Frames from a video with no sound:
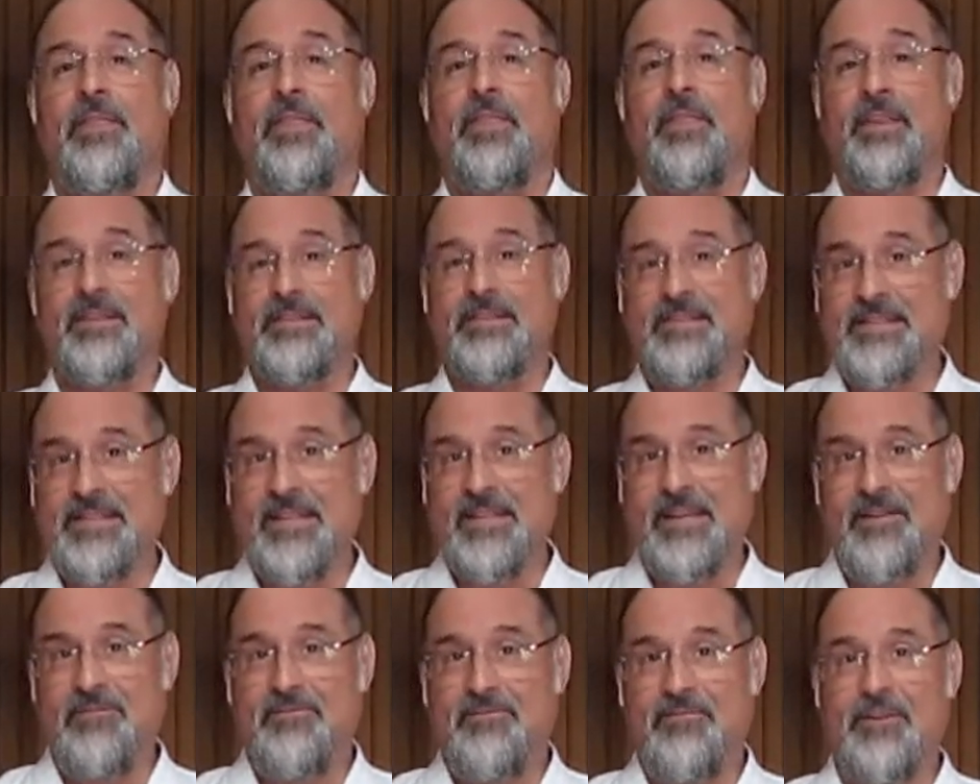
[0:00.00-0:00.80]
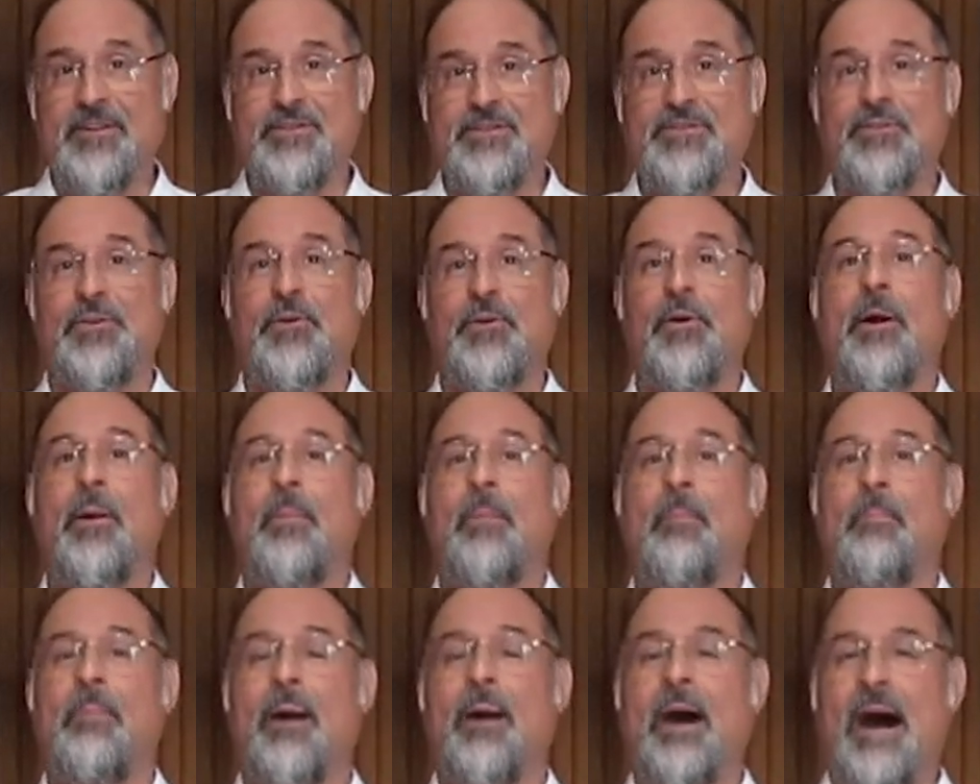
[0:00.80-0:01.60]
this is the official
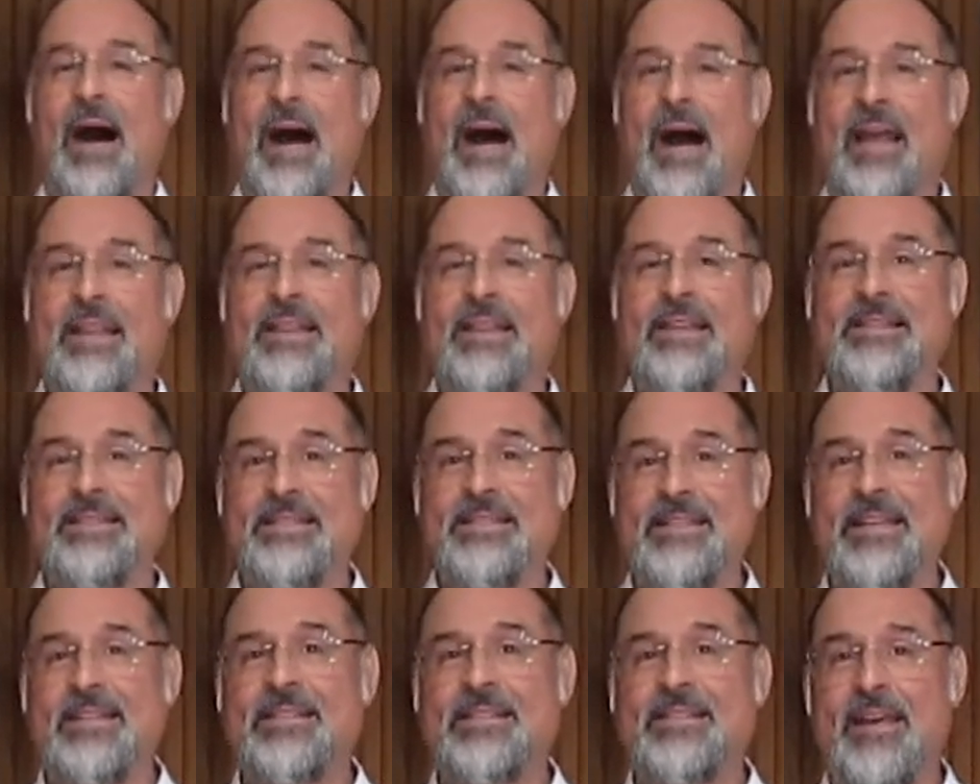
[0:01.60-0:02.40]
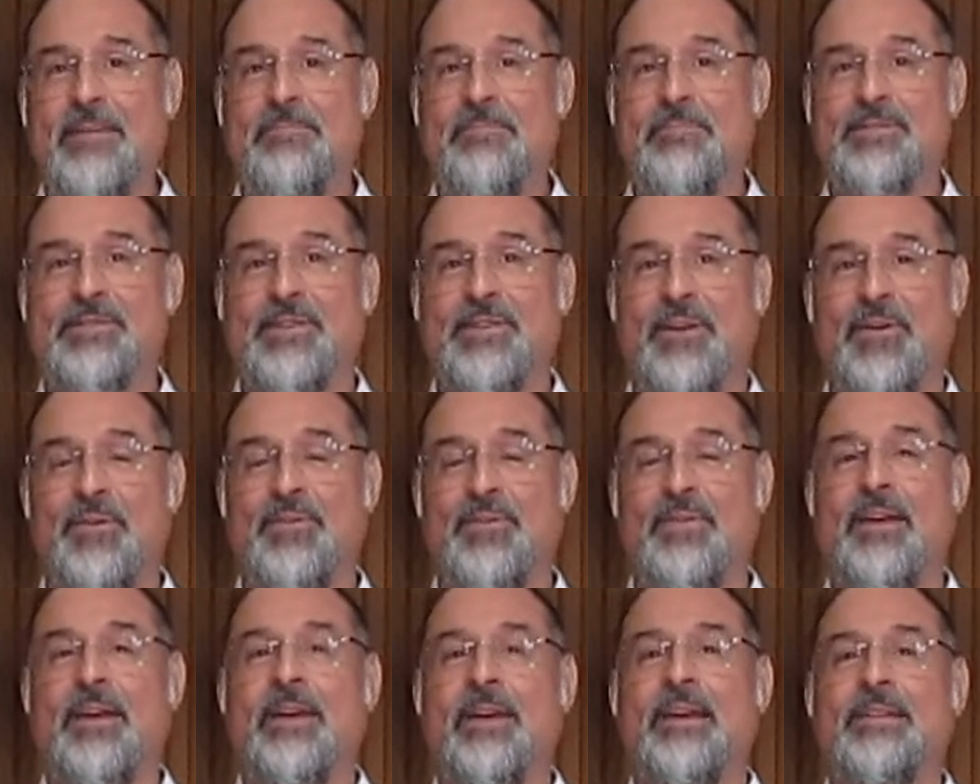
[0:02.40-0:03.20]
behind the scenes
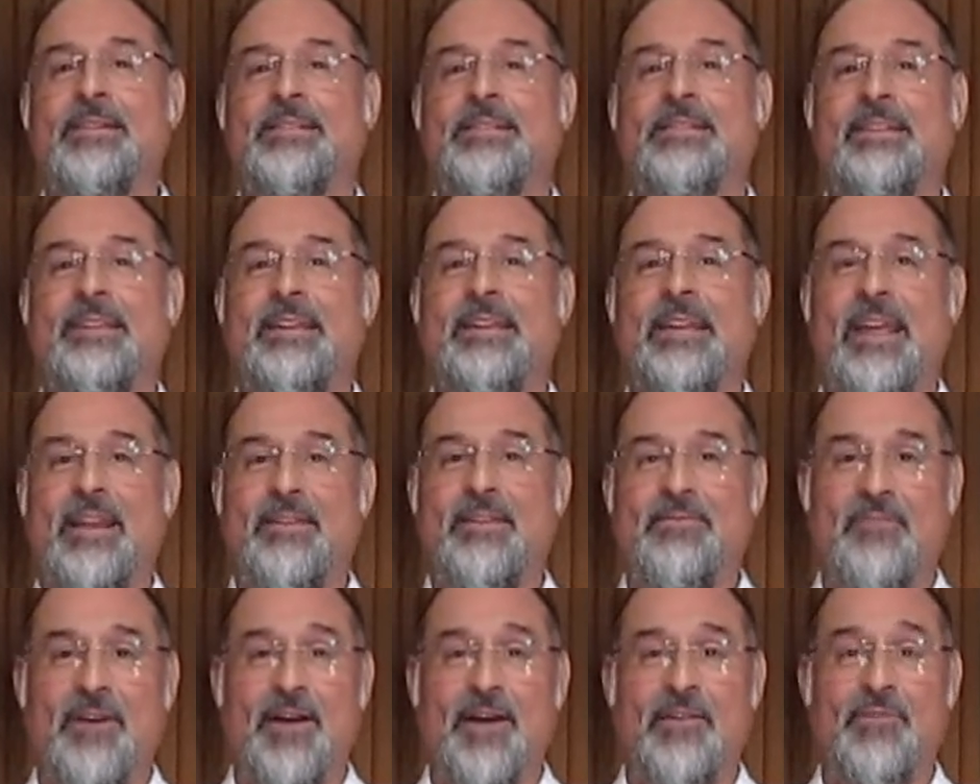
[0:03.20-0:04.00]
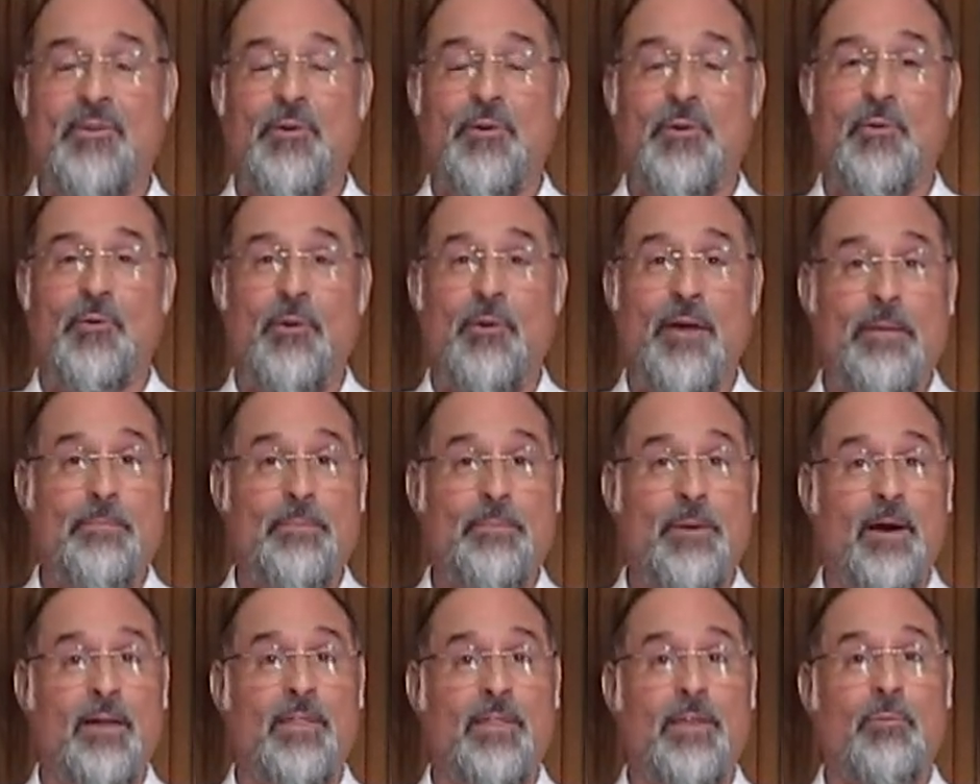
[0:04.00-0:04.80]
episode to the 85-year-old
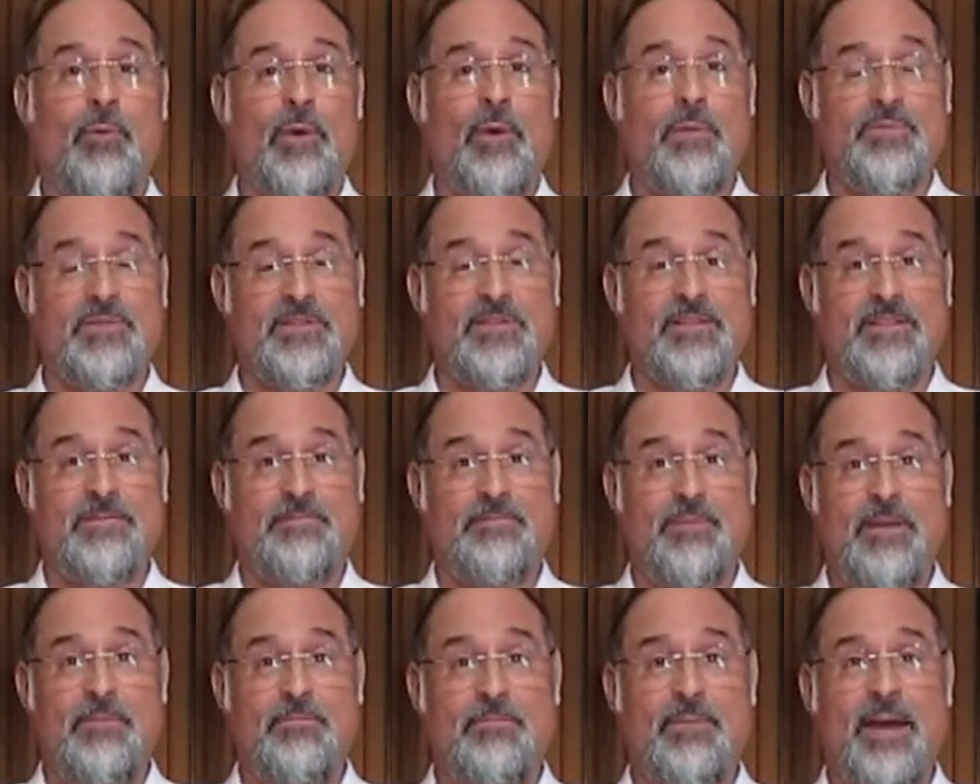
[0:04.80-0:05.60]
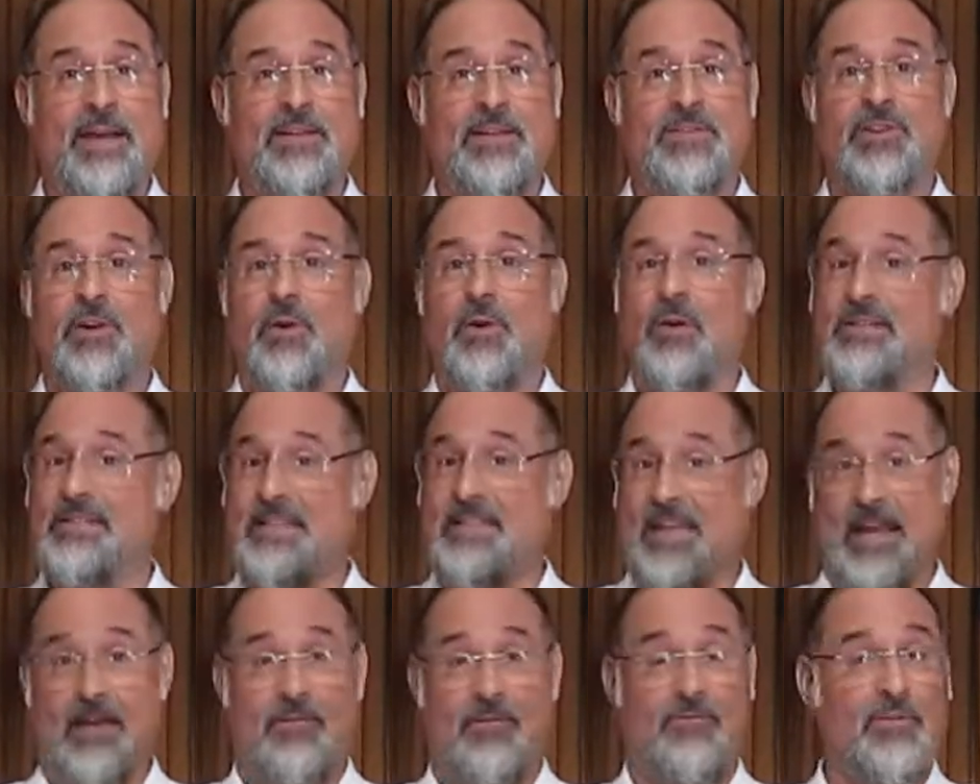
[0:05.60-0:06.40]
grandpa that rips the speed bag. So
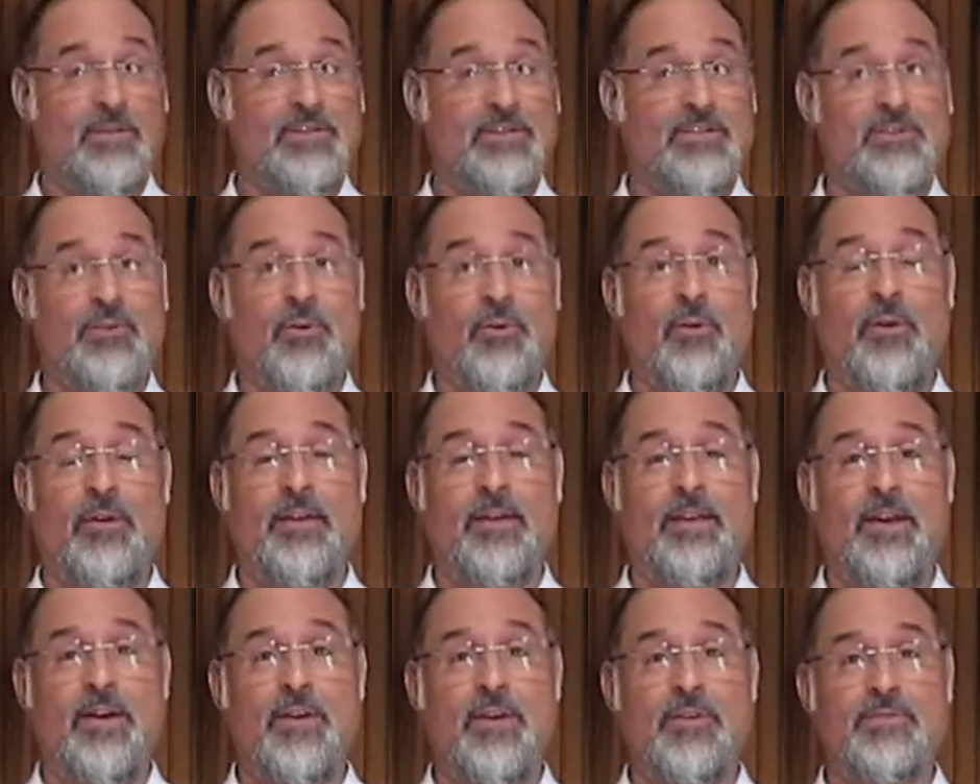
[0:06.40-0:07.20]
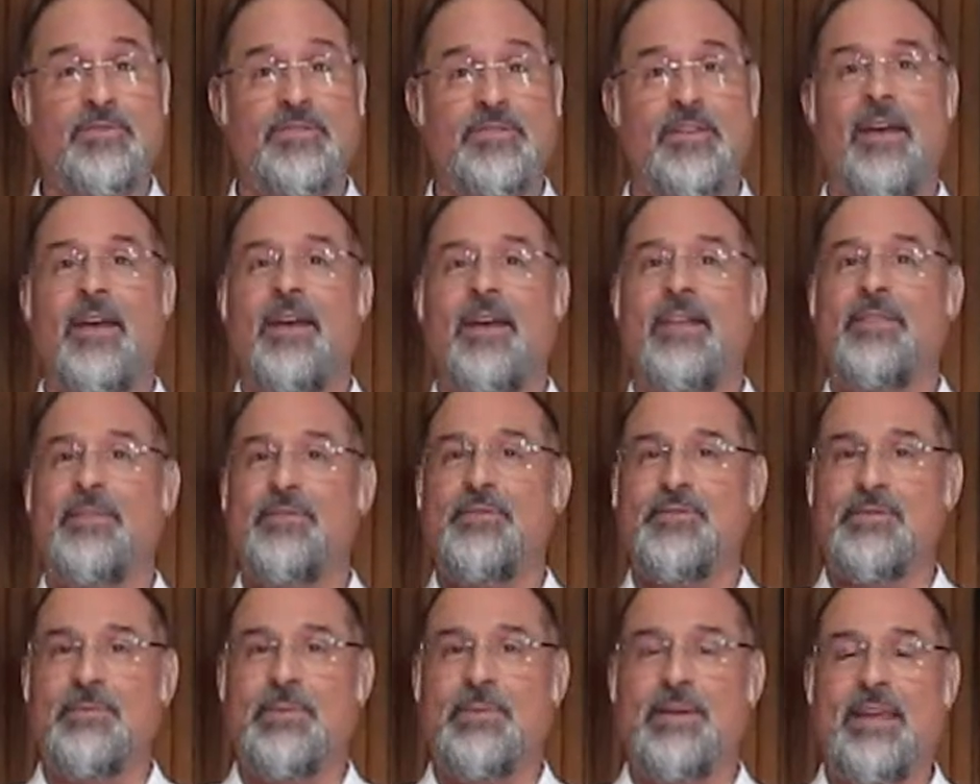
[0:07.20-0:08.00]
as every story goes,
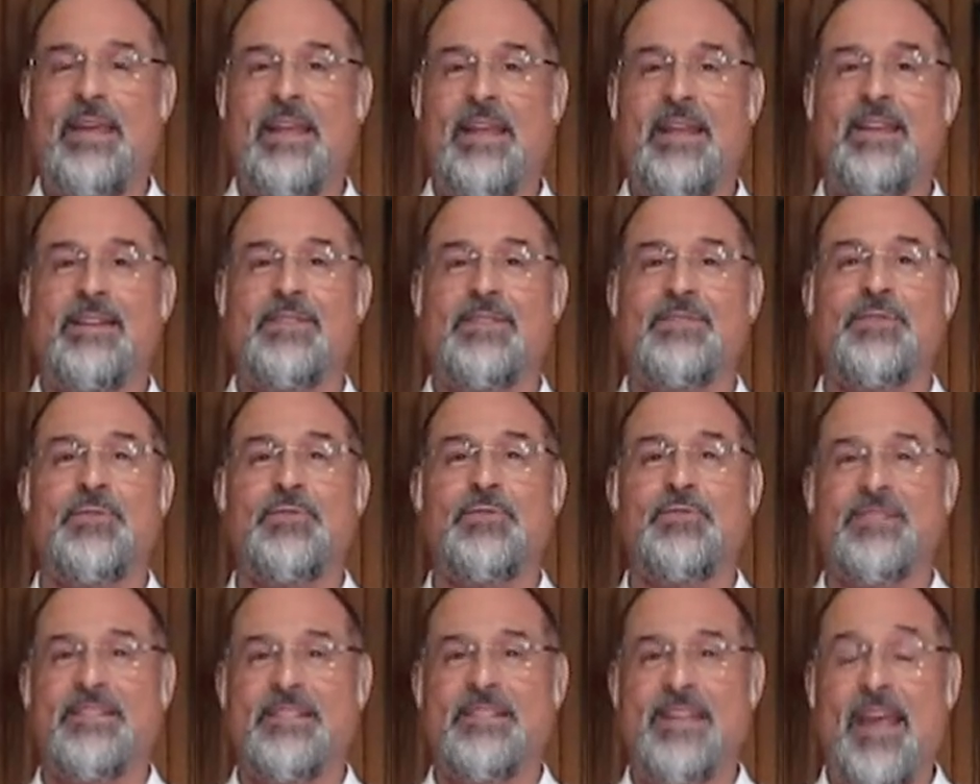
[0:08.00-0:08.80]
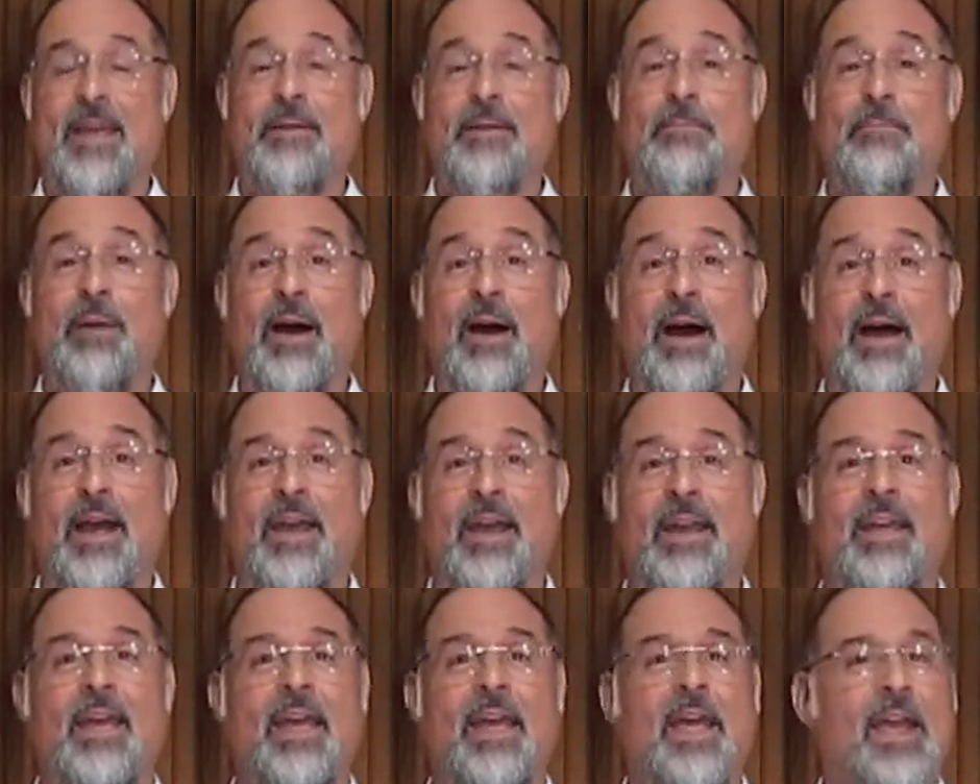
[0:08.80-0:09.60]
there's a beginning. So stand
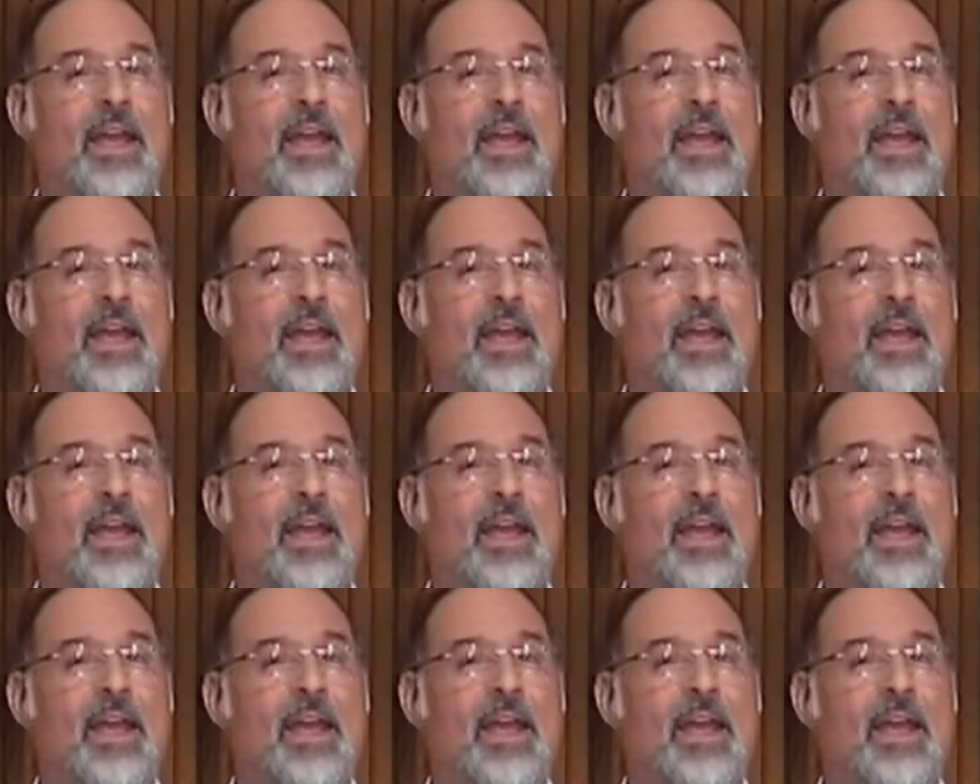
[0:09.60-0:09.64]
by.